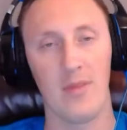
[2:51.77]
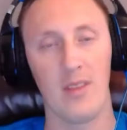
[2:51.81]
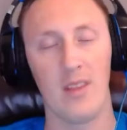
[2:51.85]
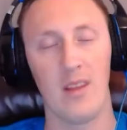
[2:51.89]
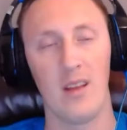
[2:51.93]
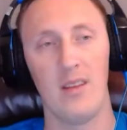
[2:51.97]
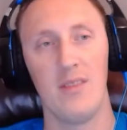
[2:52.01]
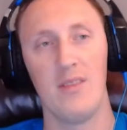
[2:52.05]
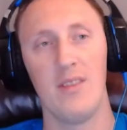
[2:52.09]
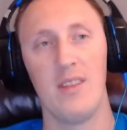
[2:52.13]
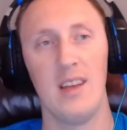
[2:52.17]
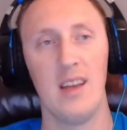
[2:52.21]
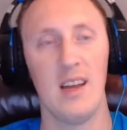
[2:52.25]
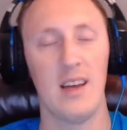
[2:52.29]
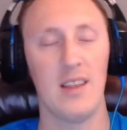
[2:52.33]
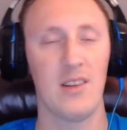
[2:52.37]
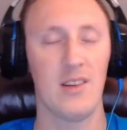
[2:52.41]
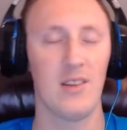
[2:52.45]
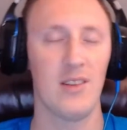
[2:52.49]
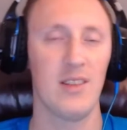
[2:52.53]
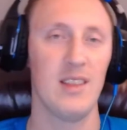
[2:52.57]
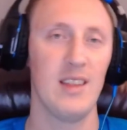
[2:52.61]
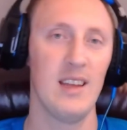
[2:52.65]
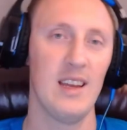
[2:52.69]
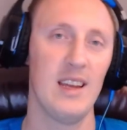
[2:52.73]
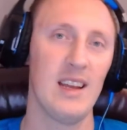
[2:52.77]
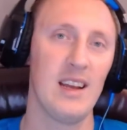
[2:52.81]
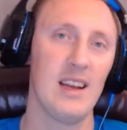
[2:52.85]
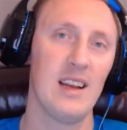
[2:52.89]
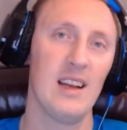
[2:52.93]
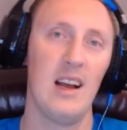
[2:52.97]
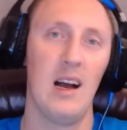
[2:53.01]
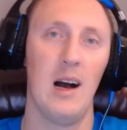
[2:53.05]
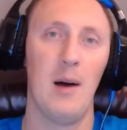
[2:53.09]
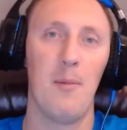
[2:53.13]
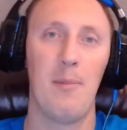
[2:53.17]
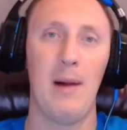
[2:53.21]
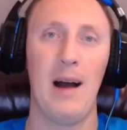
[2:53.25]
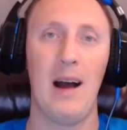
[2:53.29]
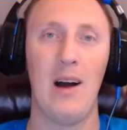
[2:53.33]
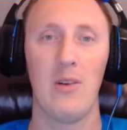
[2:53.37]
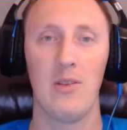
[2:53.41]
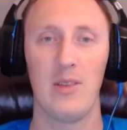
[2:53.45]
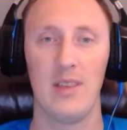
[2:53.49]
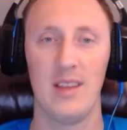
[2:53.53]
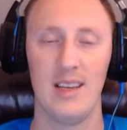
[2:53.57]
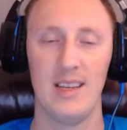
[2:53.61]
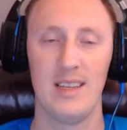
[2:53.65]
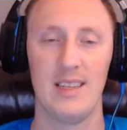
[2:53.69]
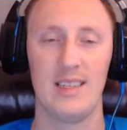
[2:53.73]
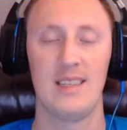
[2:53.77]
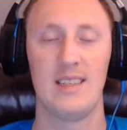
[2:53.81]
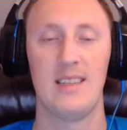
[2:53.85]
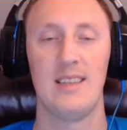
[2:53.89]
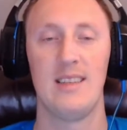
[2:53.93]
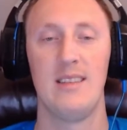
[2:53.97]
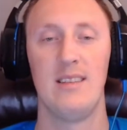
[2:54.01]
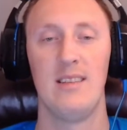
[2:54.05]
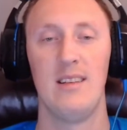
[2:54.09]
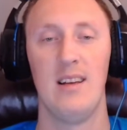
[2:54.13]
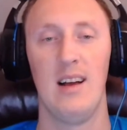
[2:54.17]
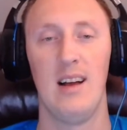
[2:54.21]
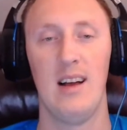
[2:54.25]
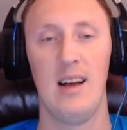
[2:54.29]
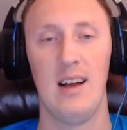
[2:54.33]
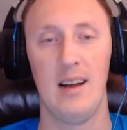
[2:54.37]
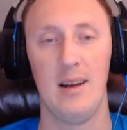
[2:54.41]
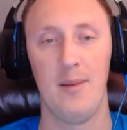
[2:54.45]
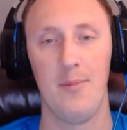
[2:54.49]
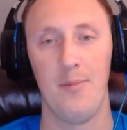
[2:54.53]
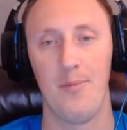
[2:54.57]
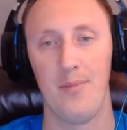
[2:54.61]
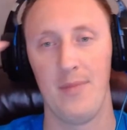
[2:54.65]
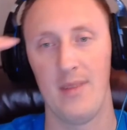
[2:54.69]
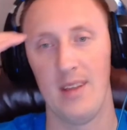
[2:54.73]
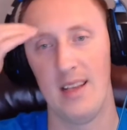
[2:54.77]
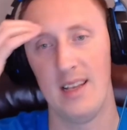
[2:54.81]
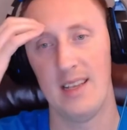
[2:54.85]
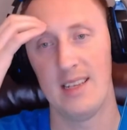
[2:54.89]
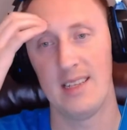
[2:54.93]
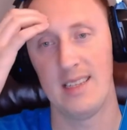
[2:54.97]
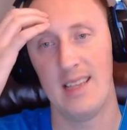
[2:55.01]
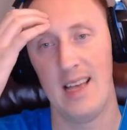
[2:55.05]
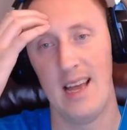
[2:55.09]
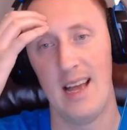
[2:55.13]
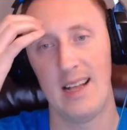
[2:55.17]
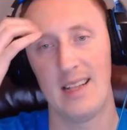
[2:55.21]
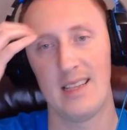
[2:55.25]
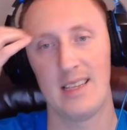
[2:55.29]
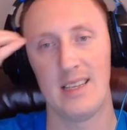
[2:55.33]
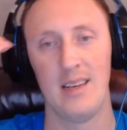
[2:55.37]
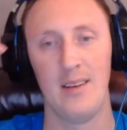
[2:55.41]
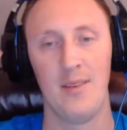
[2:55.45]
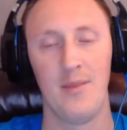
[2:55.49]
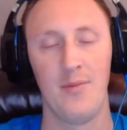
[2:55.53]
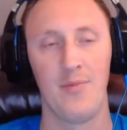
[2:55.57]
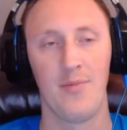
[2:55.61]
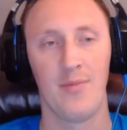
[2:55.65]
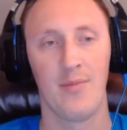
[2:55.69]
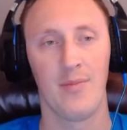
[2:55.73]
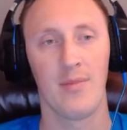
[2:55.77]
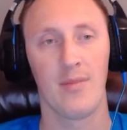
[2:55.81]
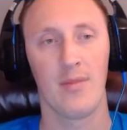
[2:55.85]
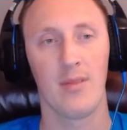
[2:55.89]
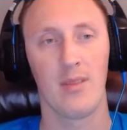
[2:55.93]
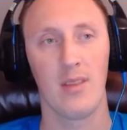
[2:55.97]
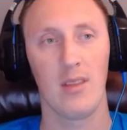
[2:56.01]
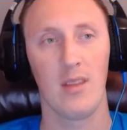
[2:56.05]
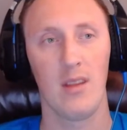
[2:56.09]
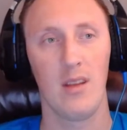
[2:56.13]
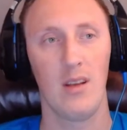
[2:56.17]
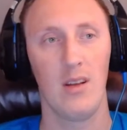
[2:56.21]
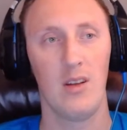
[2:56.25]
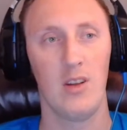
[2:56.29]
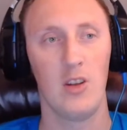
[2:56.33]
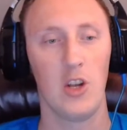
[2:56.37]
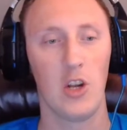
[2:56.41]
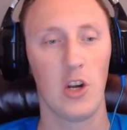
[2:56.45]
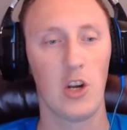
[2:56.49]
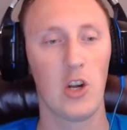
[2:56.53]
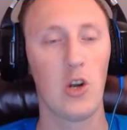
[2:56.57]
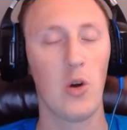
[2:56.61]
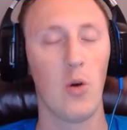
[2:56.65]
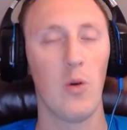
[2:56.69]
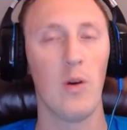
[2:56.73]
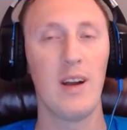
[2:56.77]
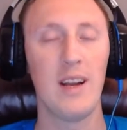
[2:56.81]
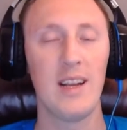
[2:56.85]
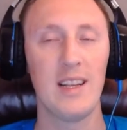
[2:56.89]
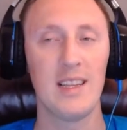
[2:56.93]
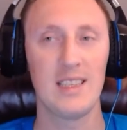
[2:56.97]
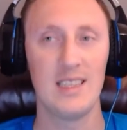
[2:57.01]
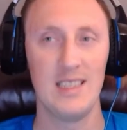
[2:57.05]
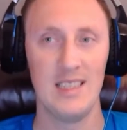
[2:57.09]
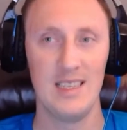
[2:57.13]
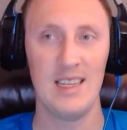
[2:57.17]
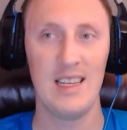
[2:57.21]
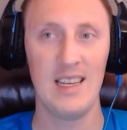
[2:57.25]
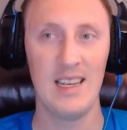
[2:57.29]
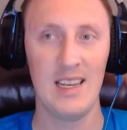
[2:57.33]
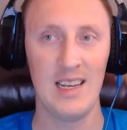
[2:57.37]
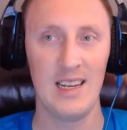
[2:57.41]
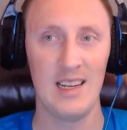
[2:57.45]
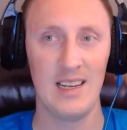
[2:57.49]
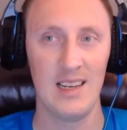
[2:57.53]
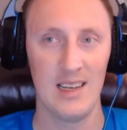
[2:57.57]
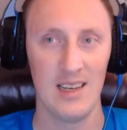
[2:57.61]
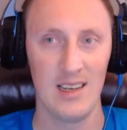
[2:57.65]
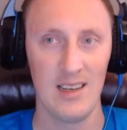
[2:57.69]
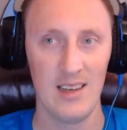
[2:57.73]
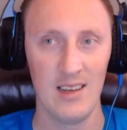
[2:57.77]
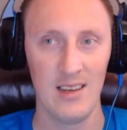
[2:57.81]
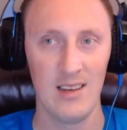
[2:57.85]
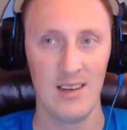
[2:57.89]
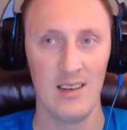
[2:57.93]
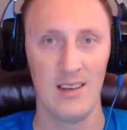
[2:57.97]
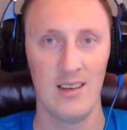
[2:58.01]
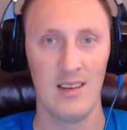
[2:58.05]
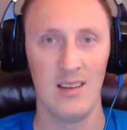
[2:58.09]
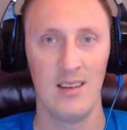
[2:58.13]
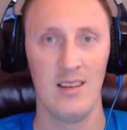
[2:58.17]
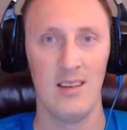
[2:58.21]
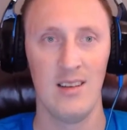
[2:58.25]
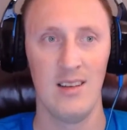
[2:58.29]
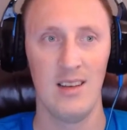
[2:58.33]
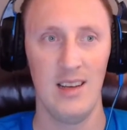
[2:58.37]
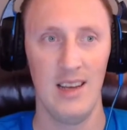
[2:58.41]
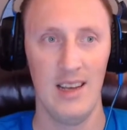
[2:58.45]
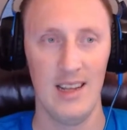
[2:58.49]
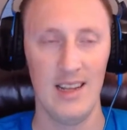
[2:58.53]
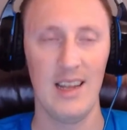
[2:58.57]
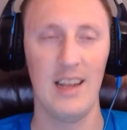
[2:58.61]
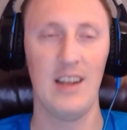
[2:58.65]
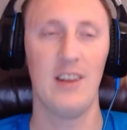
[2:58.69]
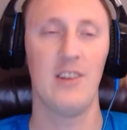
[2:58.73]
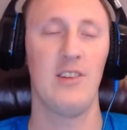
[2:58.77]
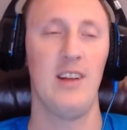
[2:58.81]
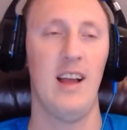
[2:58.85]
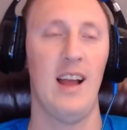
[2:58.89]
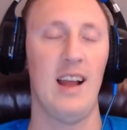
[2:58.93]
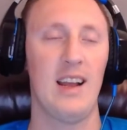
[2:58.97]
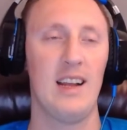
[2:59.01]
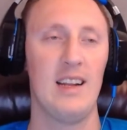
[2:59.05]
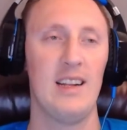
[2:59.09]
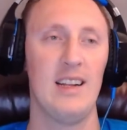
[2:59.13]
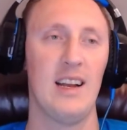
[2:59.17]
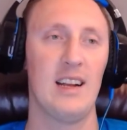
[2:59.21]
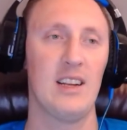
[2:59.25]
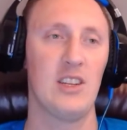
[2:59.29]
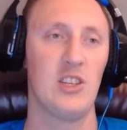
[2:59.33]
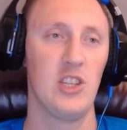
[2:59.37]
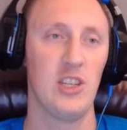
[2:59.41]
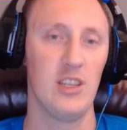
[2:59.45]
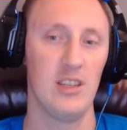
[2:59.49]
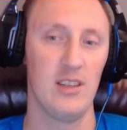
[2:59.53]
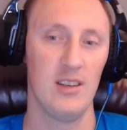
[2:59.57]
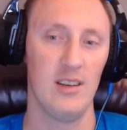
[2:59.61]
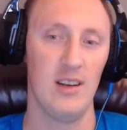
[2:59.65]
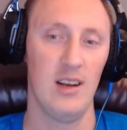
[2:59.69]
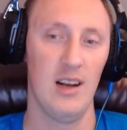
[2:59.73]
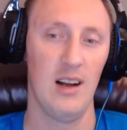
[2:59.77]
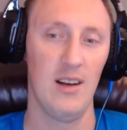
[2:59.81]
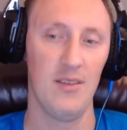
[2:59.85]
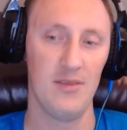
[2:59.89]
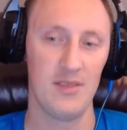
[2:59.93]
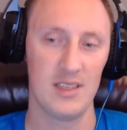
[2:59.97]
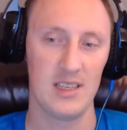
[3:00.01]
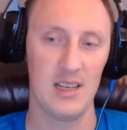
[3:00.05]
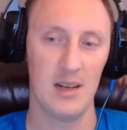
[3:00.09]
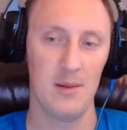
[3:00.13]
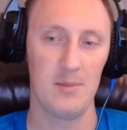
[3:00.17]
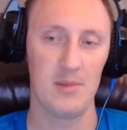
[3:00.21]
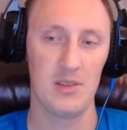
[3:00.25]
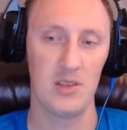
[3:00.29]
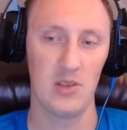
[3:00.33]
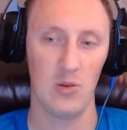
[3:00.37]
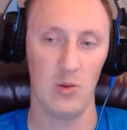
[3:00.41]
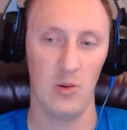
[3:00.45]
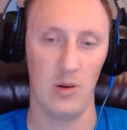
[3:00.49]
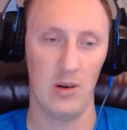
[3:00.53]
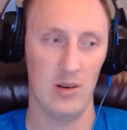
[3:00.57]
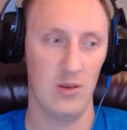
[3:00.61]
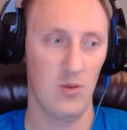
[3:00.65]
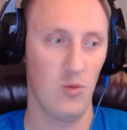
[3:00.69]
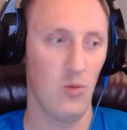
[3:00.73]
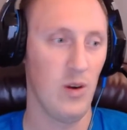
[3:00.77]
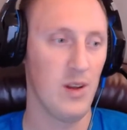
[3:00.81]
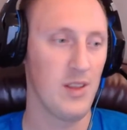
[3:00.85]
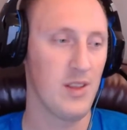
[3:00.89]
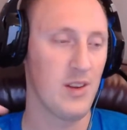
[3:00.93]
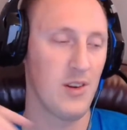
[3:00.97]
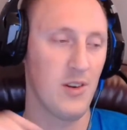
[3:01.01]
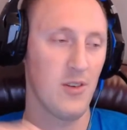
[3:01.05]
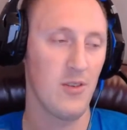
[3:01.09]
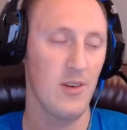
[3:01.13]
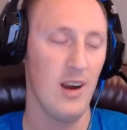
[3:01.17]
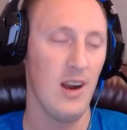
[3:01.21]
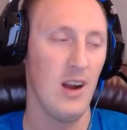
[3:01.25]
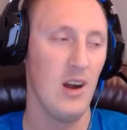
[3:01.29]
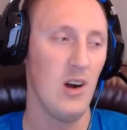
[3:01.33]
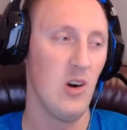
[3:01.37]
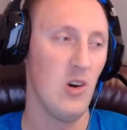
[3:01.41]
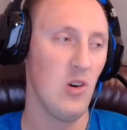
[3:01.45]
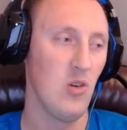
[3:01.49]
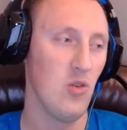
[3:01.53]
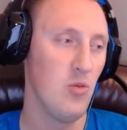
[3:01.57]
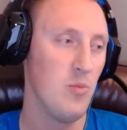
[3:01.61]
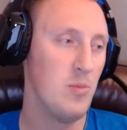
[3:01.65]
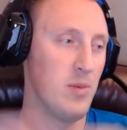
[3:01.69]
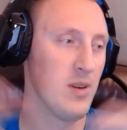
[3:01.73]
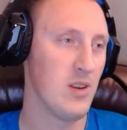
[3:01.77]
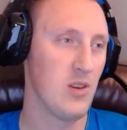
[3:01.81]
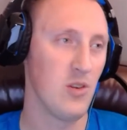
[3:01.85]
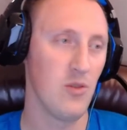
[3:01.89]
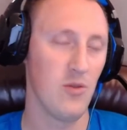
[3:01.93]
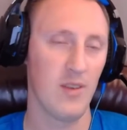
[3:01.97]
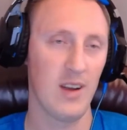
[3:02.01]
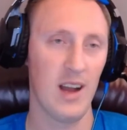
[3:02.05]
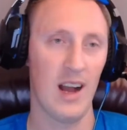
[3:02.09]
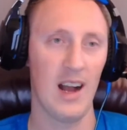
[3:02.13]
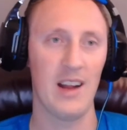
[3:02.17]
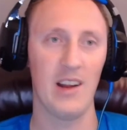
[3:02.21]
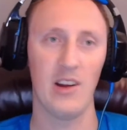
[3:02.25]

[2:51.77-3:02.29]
The other thing about this is that you're going to need an internet connection of some sort, whether you're at home and you've got your